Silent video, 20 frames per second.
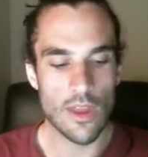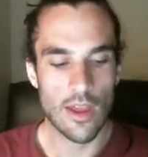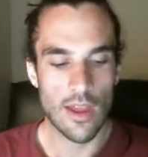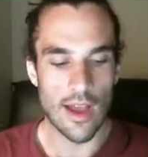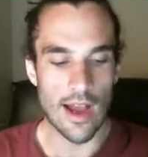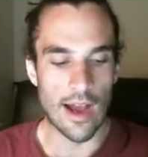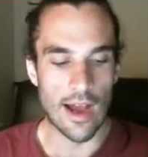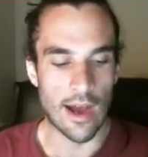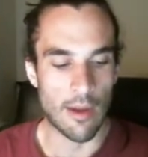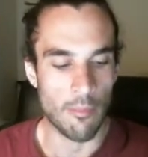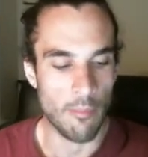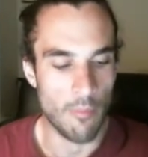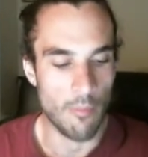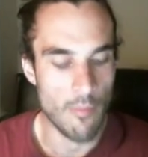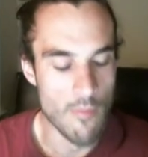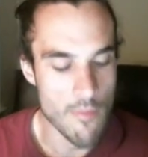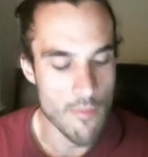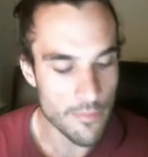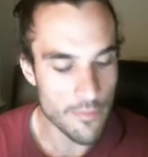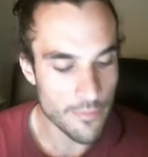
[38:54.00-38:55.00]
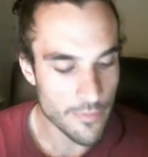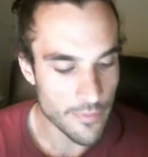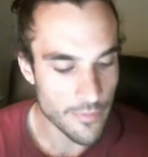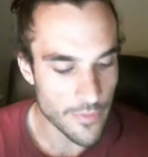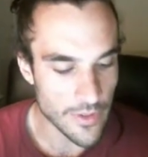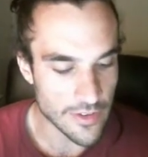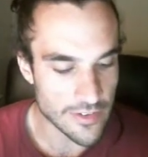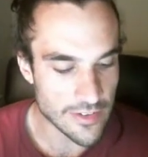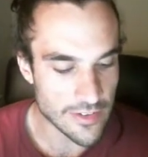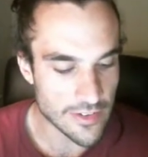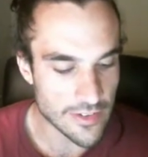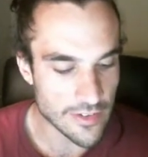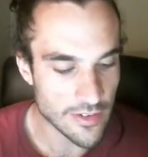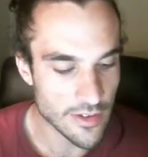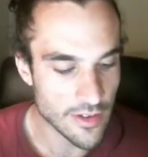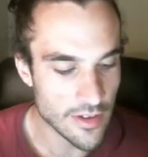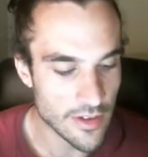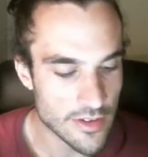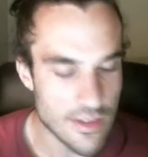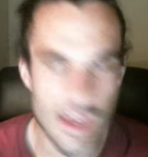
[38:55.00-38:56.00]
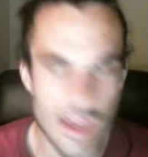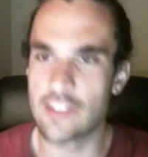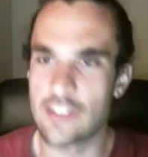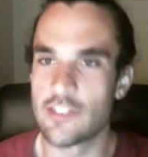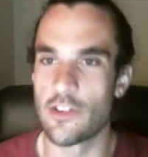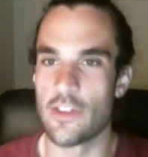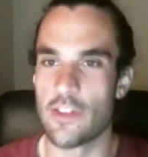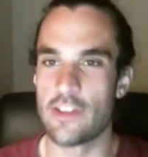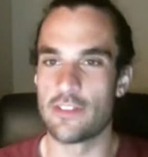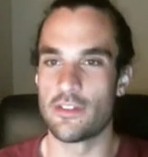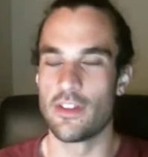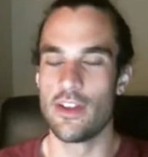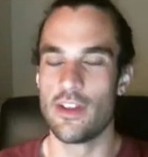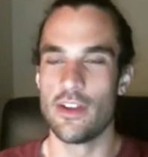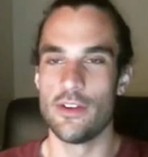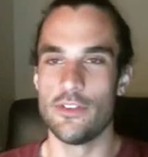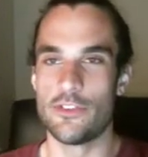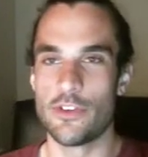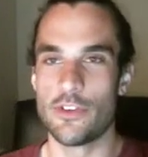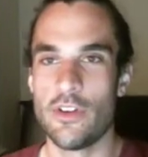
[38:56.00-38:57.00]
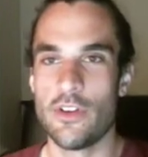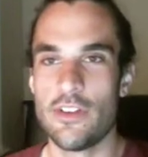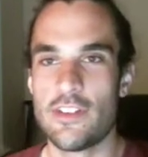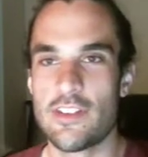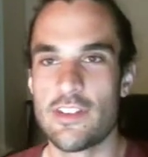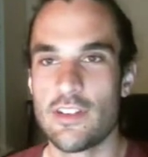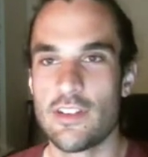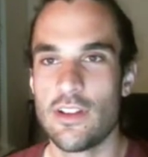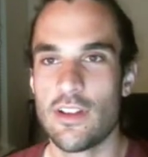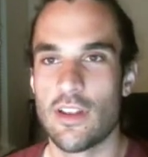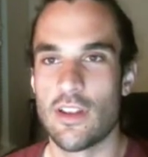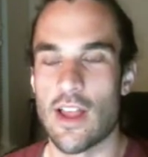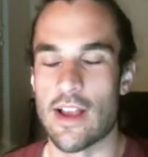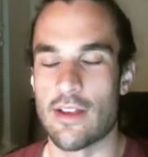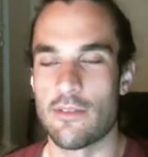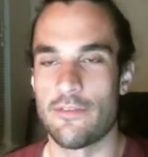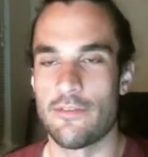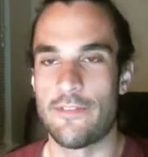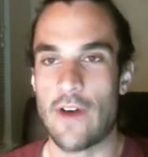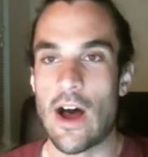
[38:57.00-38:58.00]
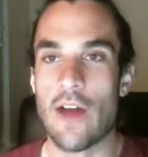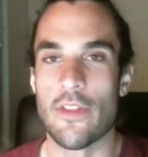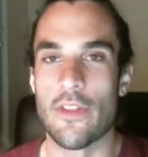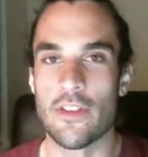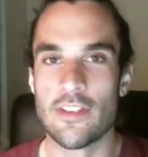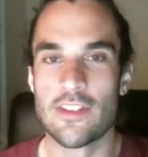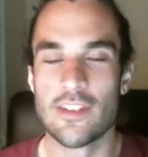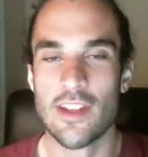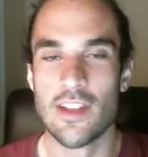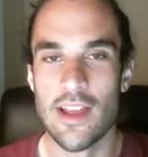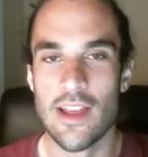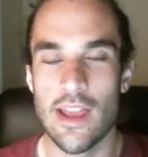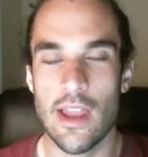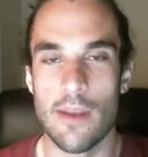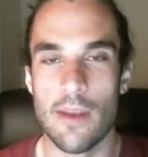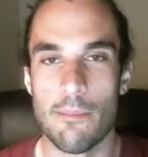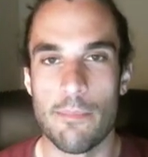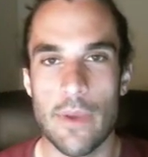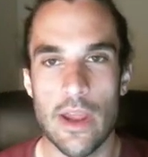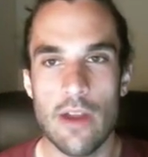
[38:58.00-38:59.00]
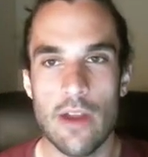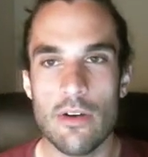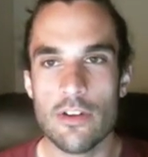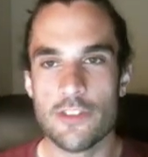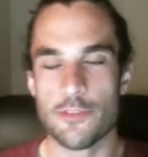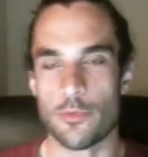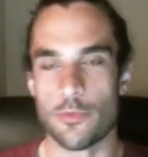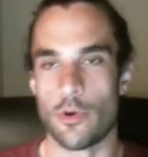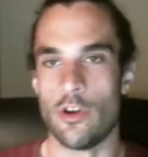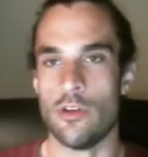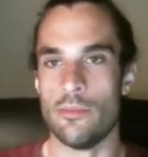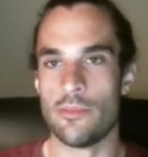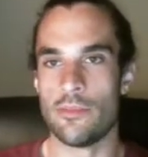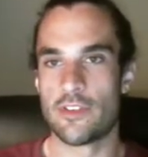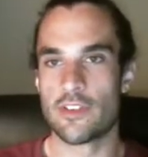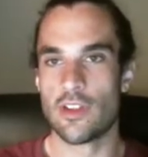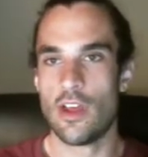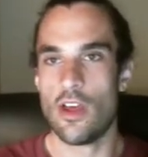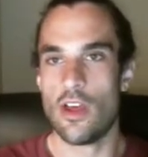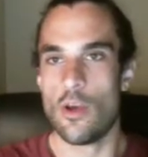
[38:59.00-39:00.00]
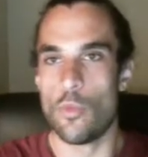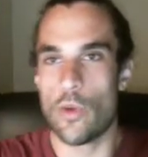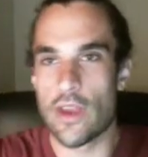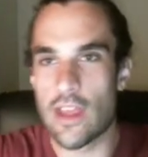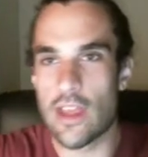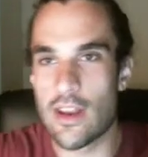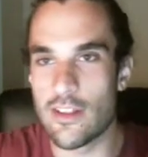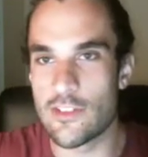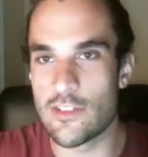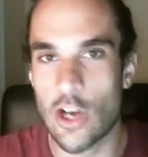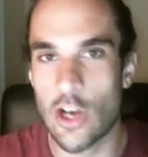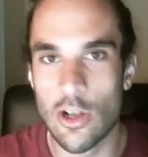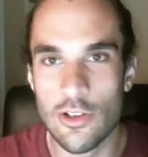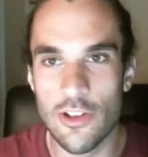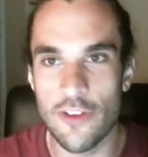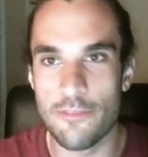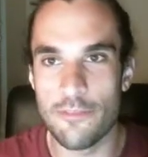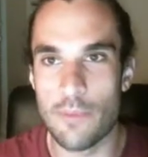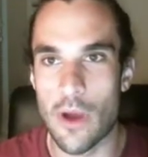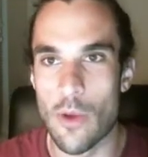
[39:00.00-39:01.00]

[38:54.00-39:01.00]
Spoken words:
so these dudes, like fathers in parents' rooms, were getting told off by